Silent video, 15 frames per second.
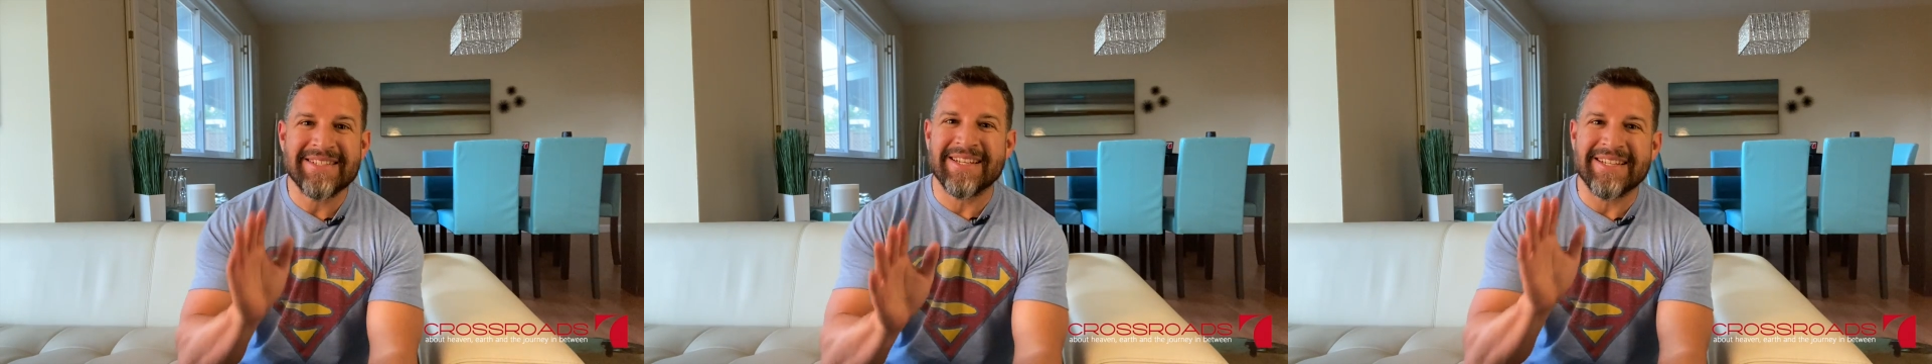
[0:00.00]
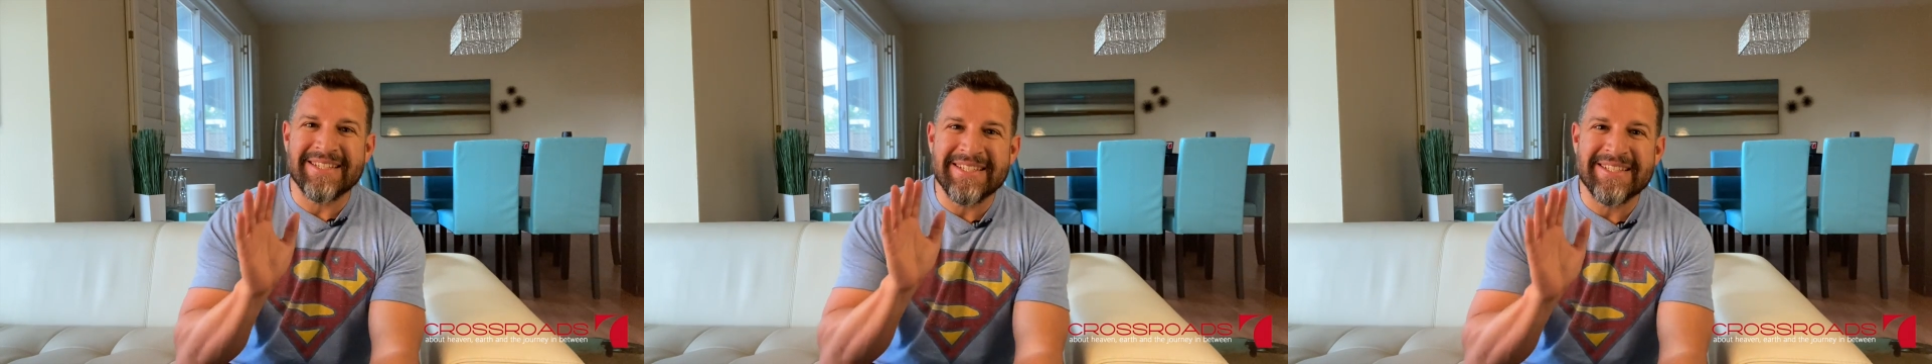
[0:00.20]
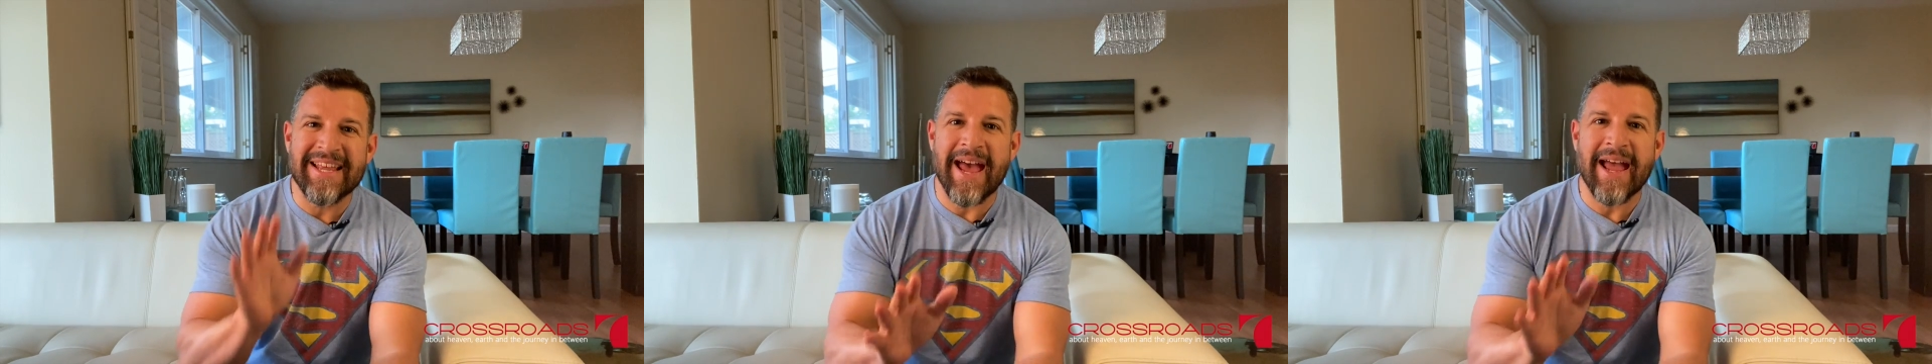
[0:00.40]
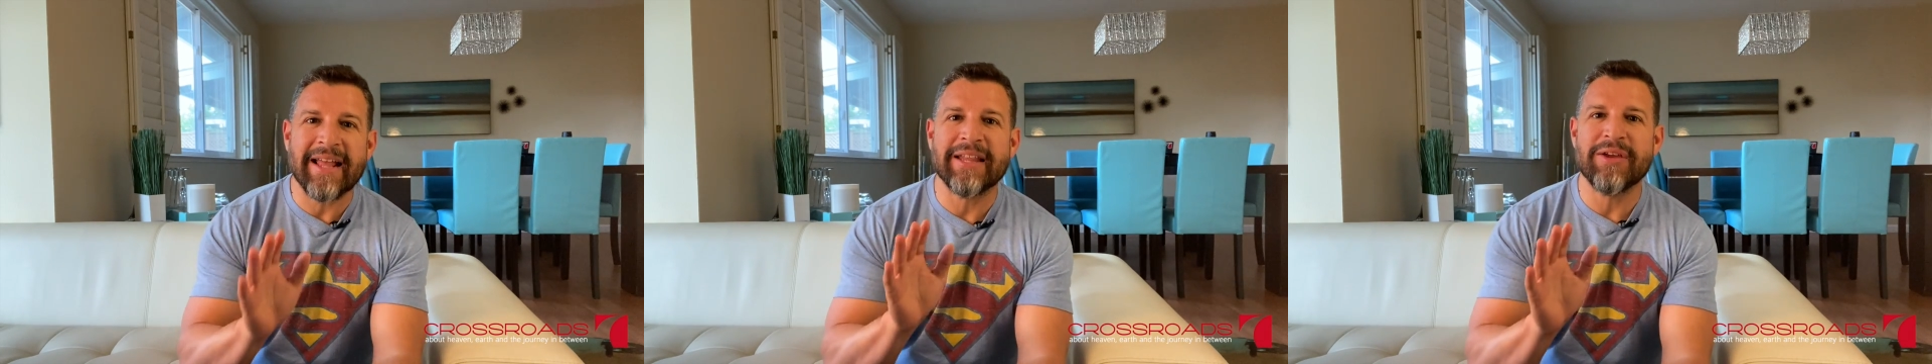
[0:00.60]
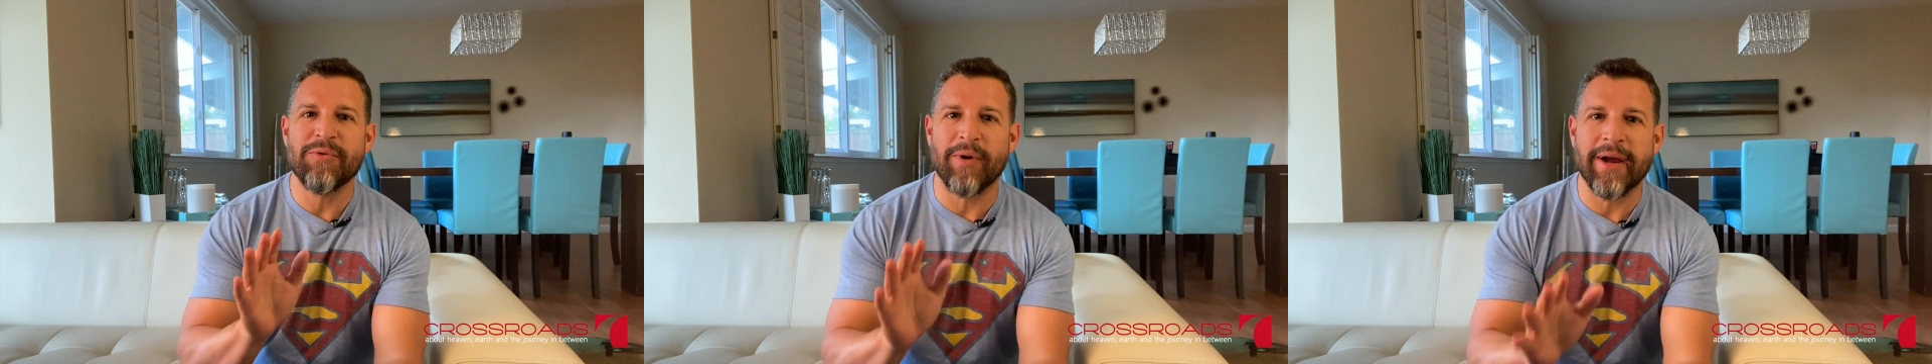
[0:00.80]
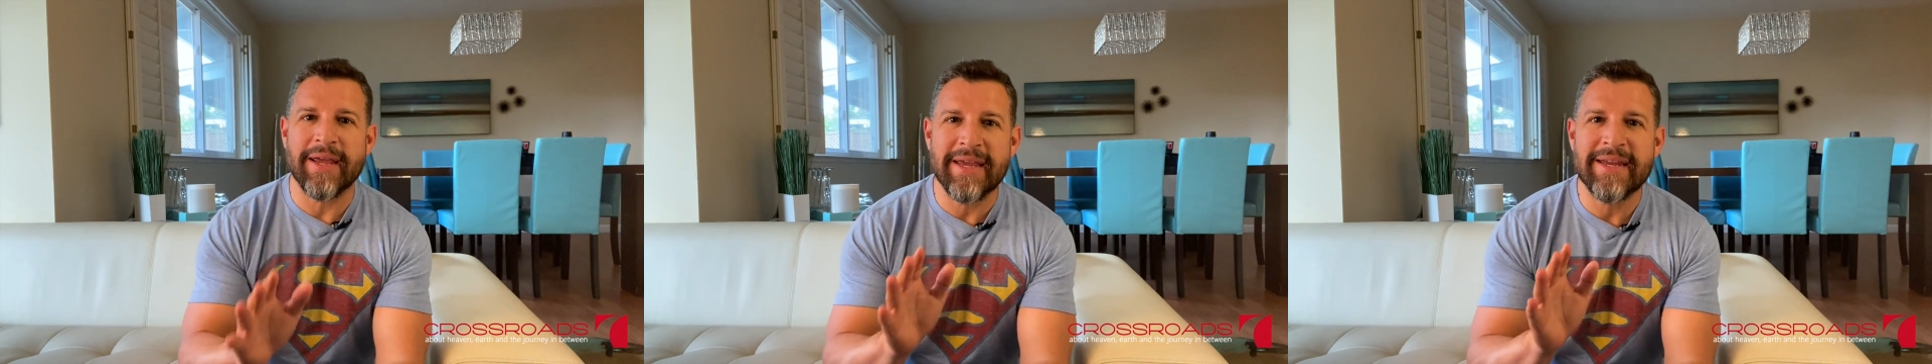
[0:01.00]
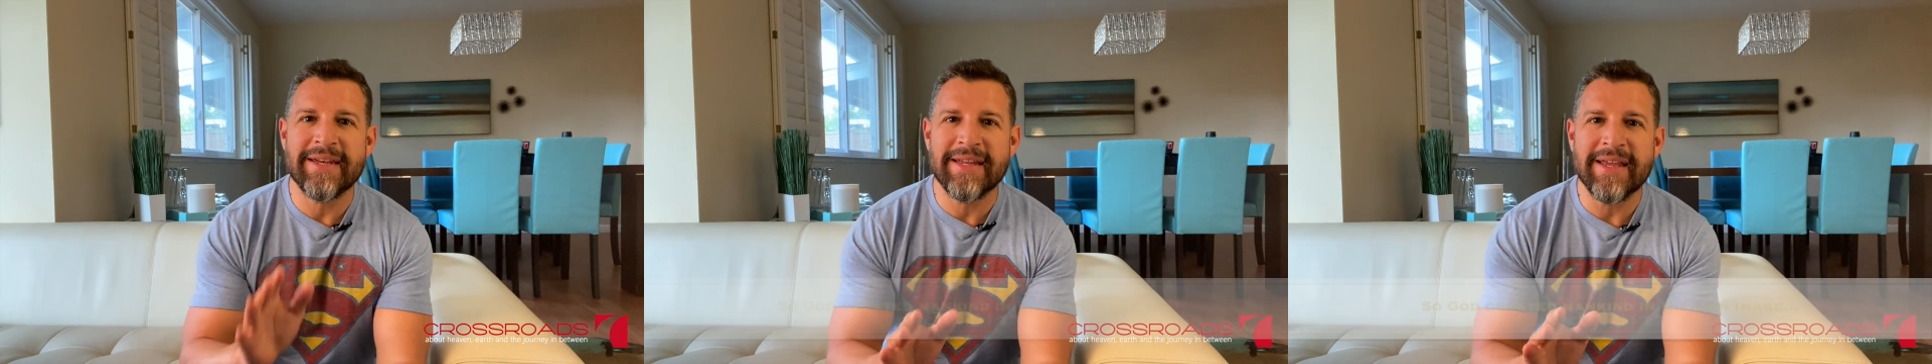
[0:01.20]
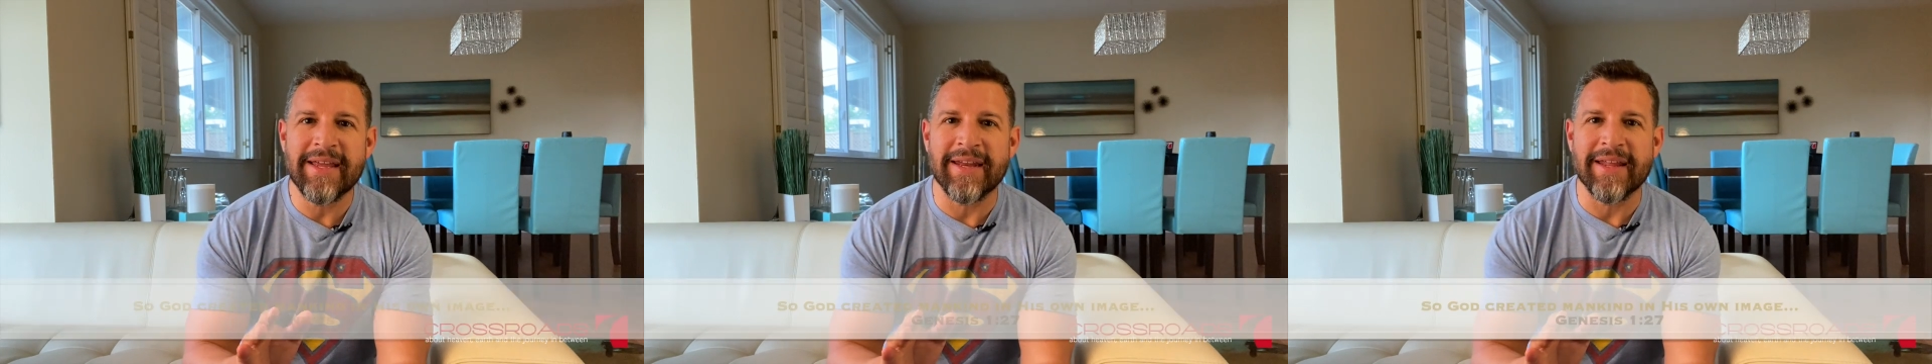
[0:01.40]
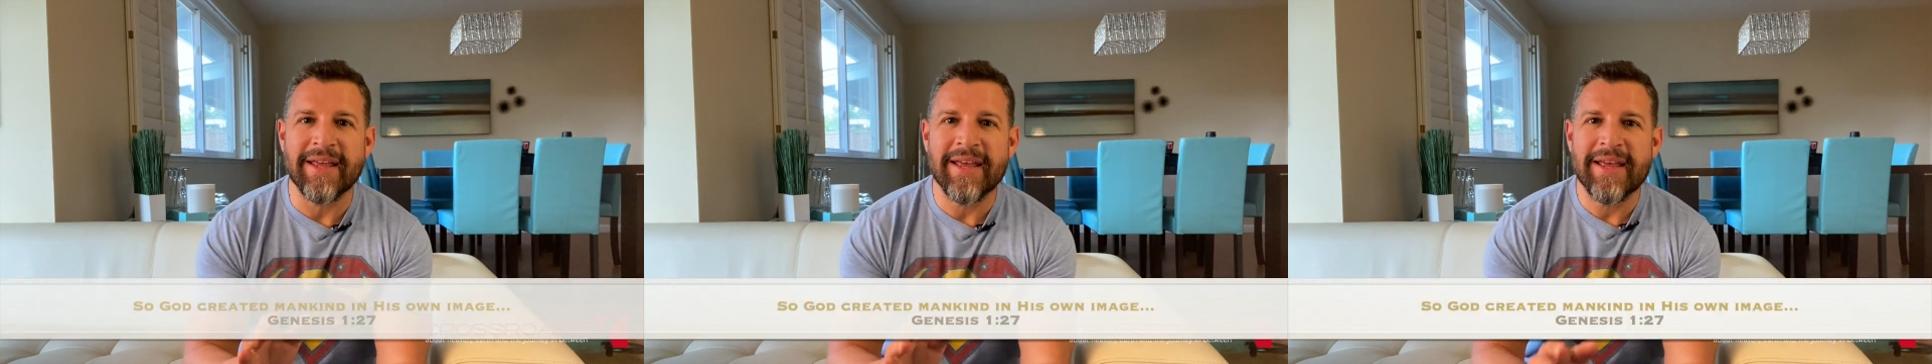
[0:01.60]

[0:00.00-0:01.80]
exactly what he did.